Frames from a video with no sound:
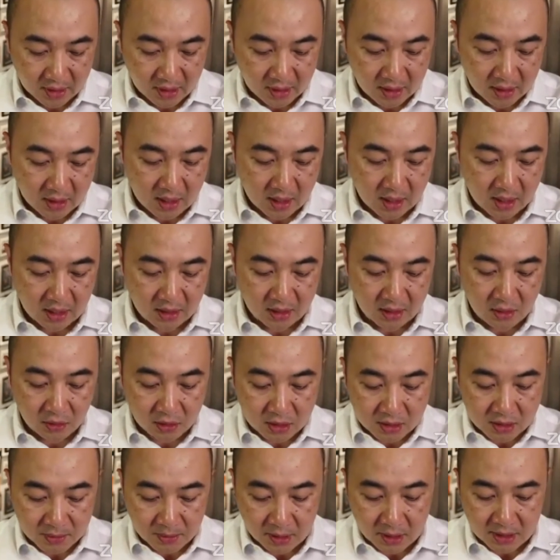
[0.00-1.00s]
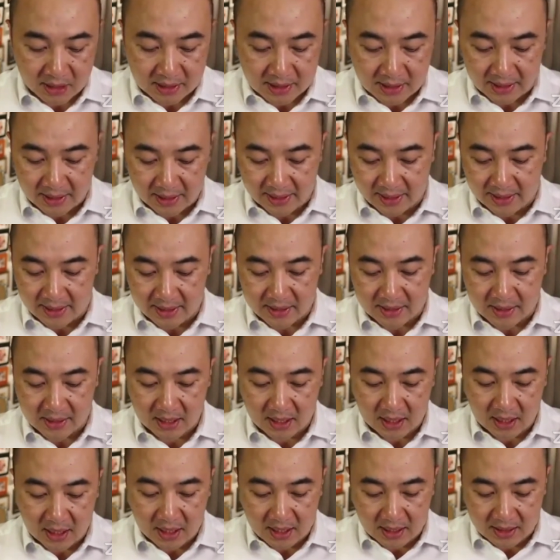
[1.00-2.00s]
Our gold sponsor is
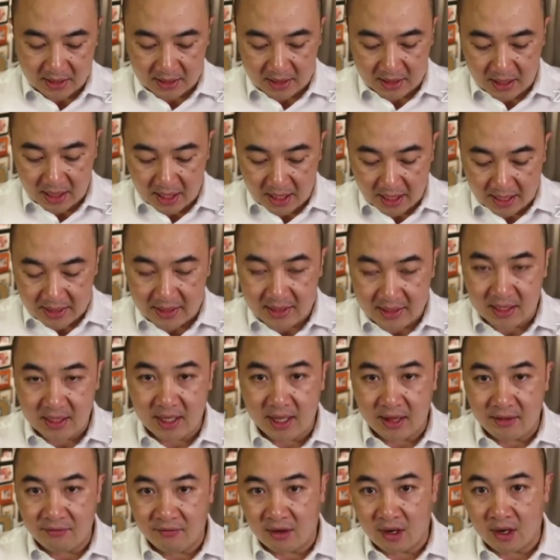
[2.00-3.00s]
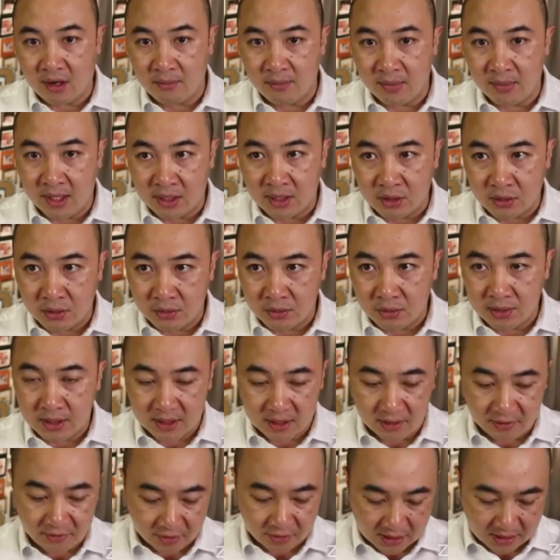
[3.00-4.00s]
CIC Environmental
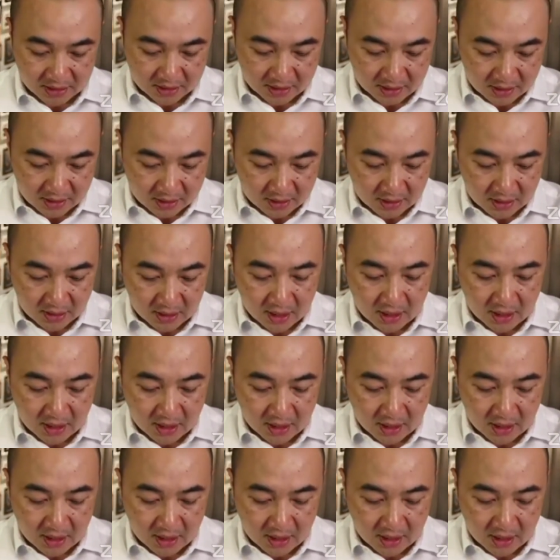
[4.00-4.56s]
Services.